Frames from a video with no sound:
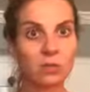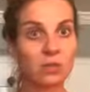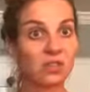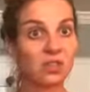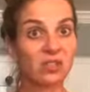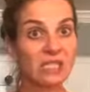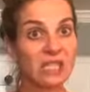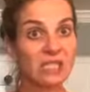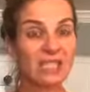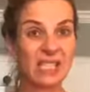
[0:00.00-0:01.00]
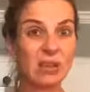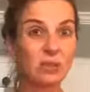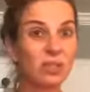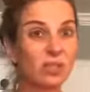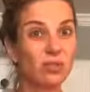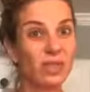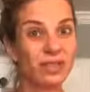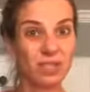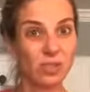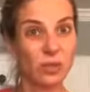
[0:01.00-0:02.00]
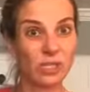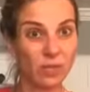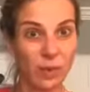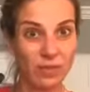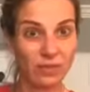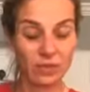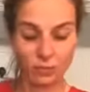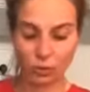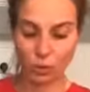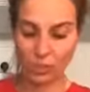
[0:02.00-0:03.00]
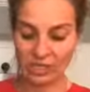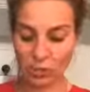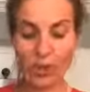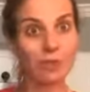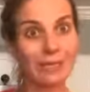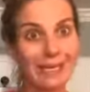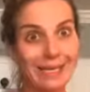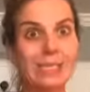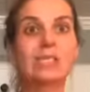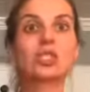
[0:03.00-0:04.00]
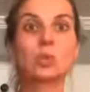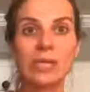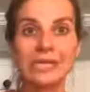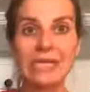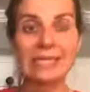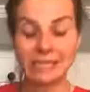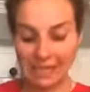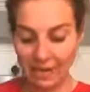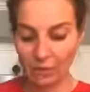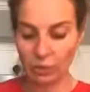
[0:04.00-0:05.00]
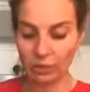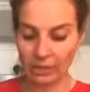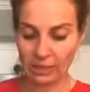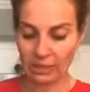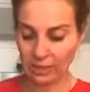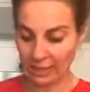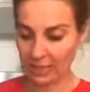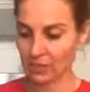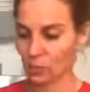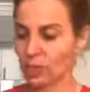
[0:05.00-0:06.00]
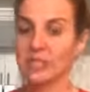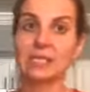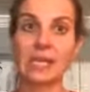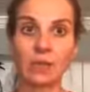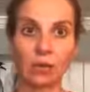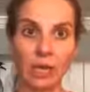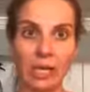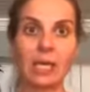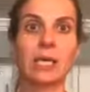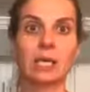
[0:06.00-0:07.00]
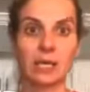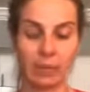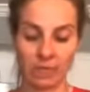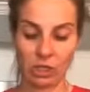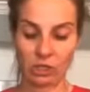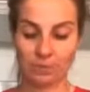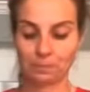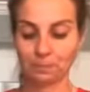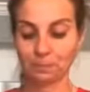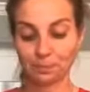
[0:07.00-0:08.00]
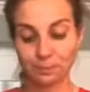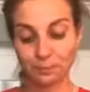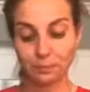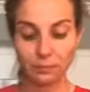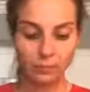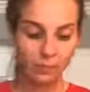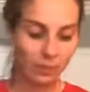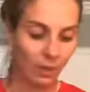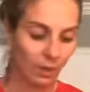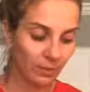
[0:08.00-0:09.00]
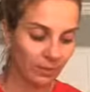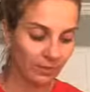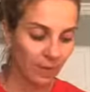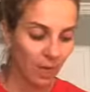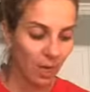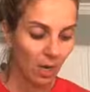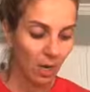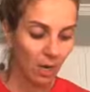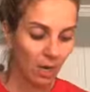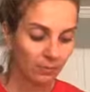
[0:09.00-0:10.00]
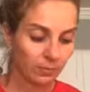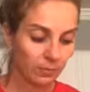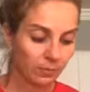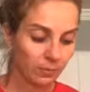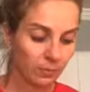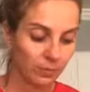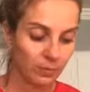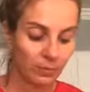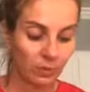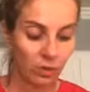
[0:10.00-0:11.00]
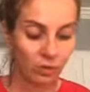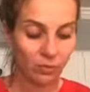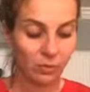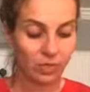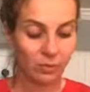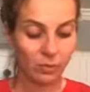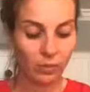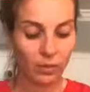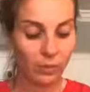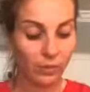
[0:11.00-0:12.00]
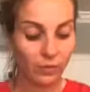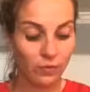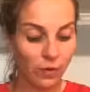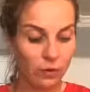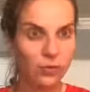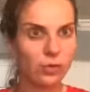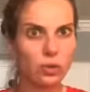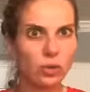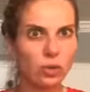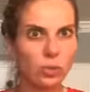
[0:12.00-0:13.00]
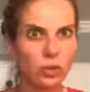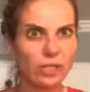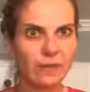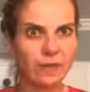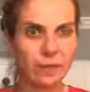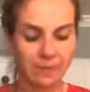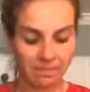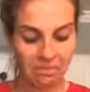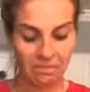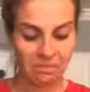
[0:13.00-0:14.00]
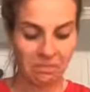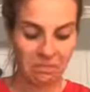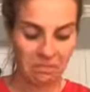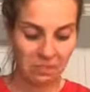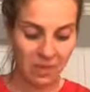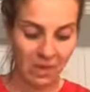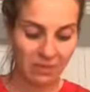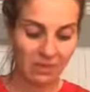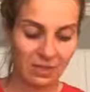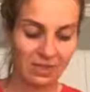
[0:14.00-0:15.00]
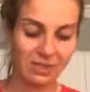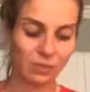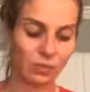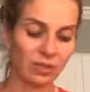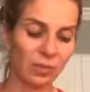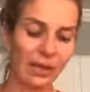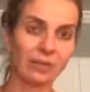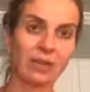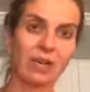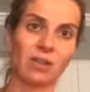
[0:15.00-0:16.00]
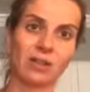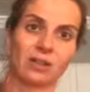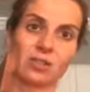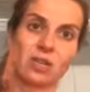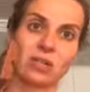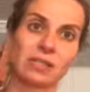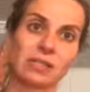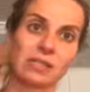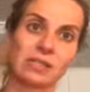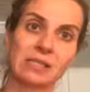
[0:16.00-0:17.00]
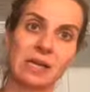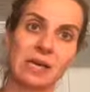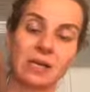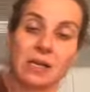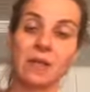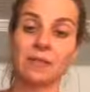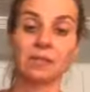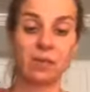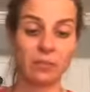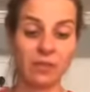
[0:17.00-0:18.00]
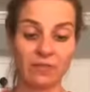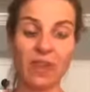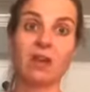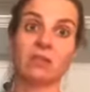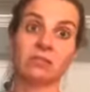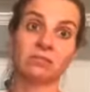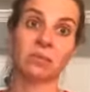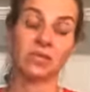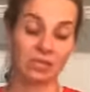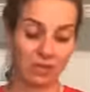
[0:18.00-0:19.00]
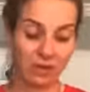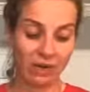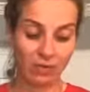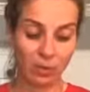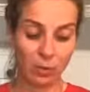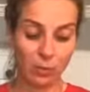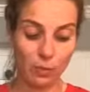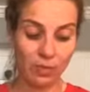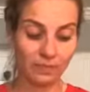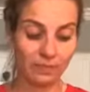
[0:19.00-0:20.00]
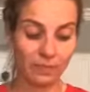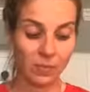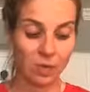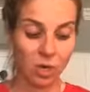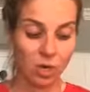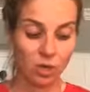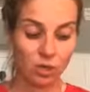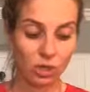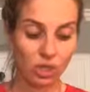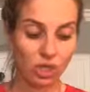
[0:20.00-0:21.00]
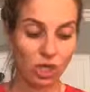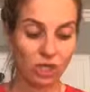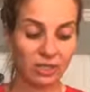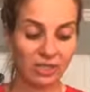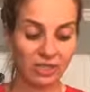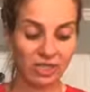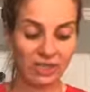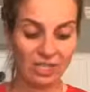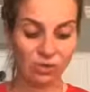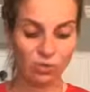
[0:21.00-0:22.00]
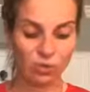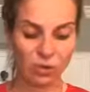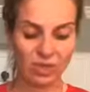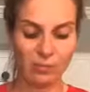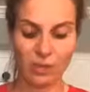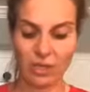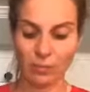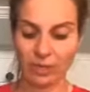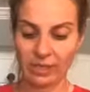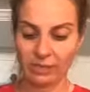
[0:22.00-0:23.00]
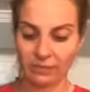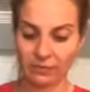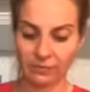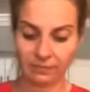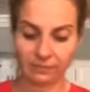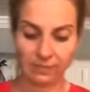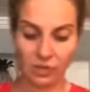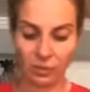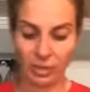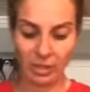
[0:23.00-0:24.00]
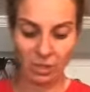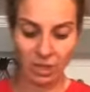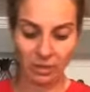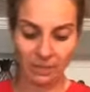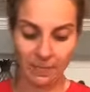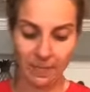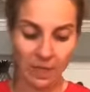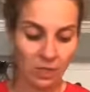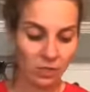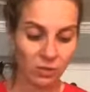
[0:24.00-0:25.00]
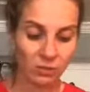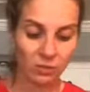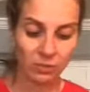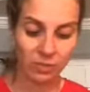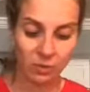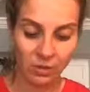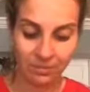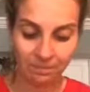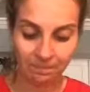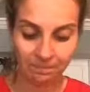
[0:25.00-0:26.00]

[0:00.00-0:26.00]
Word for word: with saltines because I really do like that sweet and savory, sweet and savory, sweet and savory, sweet and savory combination. Anyways, um, so you tell me what, if you, or if you do your s'mores differently, I, this is really bad. Look at how thick this chocolate is. This is not, this might be a fail because I don't have the appropriate Hershey's chocolate. I just got these really big bricks of European chocolate. So what are we doing?